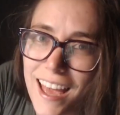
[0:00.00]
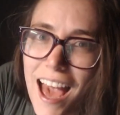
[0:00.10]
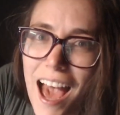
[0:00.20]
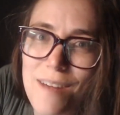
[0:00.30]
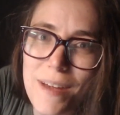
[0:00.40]

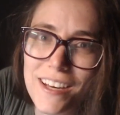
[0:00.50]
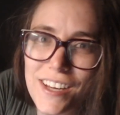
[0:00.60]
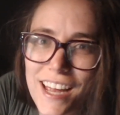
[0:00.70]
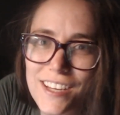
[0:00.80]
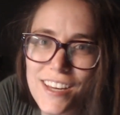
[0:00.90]
I'm
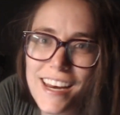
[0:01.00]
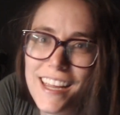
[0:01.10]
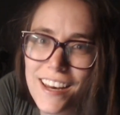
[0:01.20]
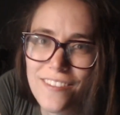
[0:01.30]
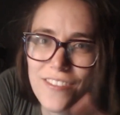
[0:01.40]
MagicCatJenny, and
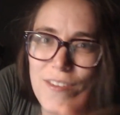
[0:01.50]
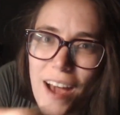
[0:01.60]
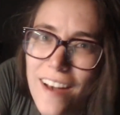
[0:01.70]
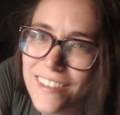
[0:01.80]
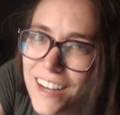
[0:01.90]
if you
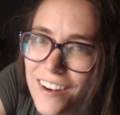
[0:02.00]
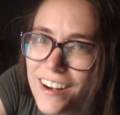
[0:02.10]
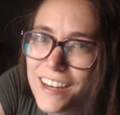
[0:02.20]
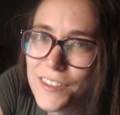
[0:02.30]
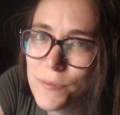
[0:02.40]
haven't already
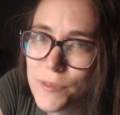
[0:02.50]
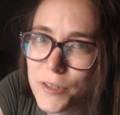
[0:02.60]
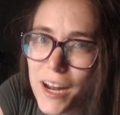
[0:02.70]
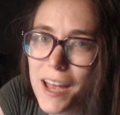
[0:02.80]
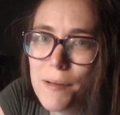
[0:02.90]

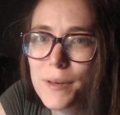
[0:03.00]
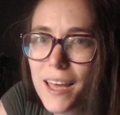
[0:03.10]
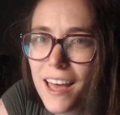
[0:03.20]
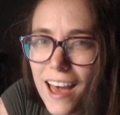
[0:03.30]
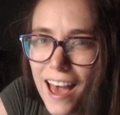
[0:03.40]
subscribed,
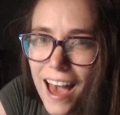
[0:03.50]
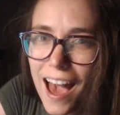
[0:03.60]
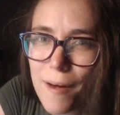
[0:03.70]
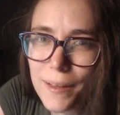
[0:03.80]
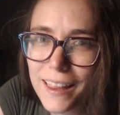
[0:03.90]
I
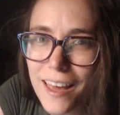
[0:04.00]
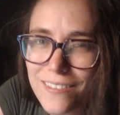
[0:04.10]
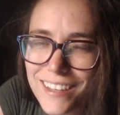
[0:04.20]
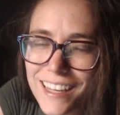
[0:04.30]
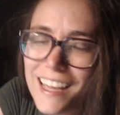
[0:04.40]
would love
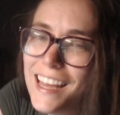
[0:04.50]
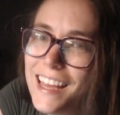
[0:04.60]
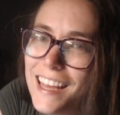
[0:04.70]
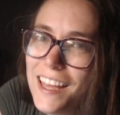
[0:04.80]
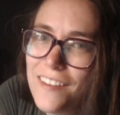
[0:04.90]
it
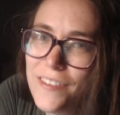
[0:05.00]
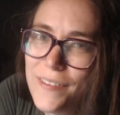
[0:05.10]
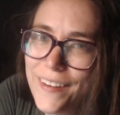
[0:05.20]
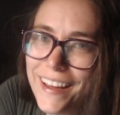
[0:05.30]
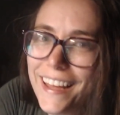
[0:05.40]
if you
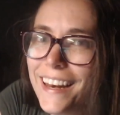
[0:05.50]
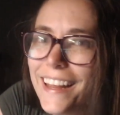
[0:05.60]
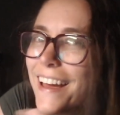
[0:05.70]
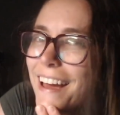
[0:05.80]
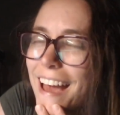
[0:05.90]
would.
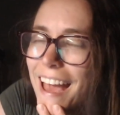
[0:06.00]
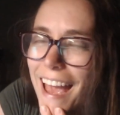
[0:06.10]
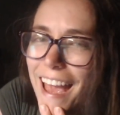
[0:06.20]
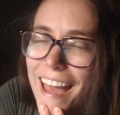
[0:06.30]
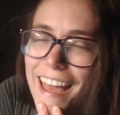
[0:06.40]

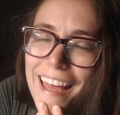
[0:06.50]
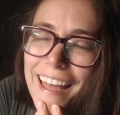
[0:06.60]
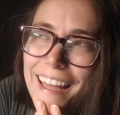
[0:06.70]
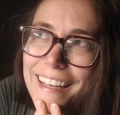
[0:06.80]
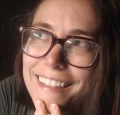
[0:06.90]

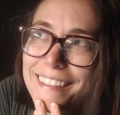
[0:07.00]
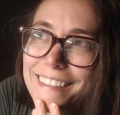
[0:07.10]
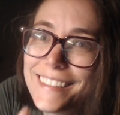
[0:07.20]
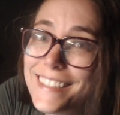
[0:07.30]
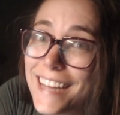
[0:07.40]
And
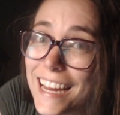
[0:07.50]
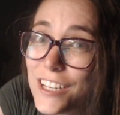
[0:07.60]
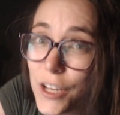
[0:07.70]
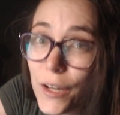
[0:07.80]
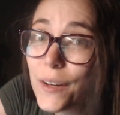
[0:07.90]
stay
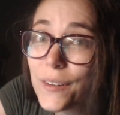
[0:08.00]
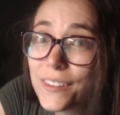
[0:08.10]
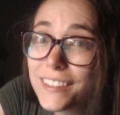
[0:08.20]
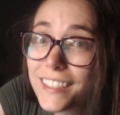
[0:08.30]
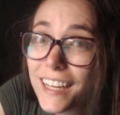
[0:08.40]

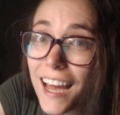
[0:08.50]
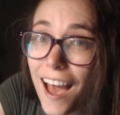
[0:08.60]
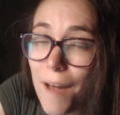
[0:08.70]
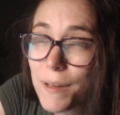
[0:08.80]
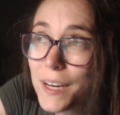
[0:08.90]
tuned.
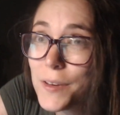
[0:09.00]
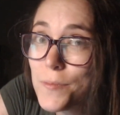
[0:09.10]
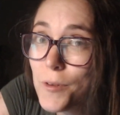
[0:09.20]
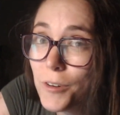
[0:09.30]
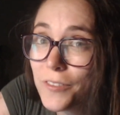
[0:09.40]
I'm going to do
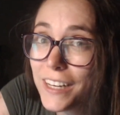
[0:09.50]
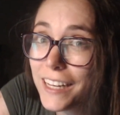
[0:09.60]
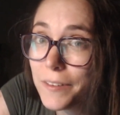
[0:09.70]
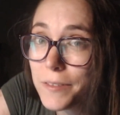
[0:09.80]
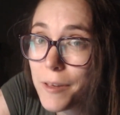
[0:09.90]
more
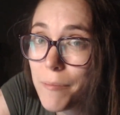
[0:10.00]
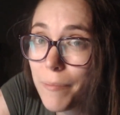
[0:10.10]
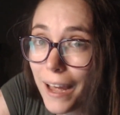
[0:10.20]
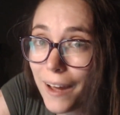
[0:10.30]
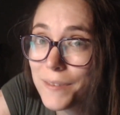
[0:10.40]
videos
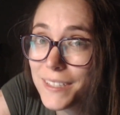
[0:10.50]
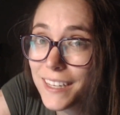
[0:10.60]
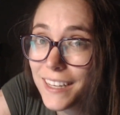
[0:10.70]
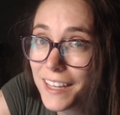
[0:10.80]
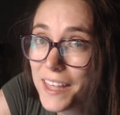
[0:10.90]
about
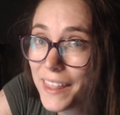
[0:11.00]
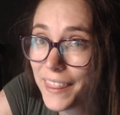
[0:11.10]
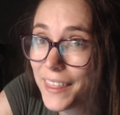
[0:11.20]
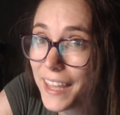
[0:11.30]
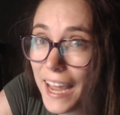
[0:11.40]
the
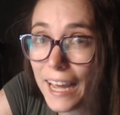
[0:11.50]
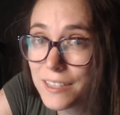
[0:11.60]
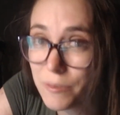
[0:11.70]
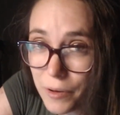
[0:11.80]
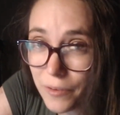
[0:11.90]
Cats
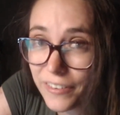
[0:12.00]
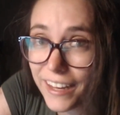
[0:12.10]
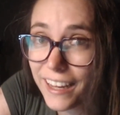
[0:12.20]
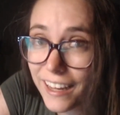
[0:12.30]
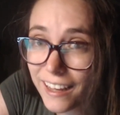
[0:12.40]
movie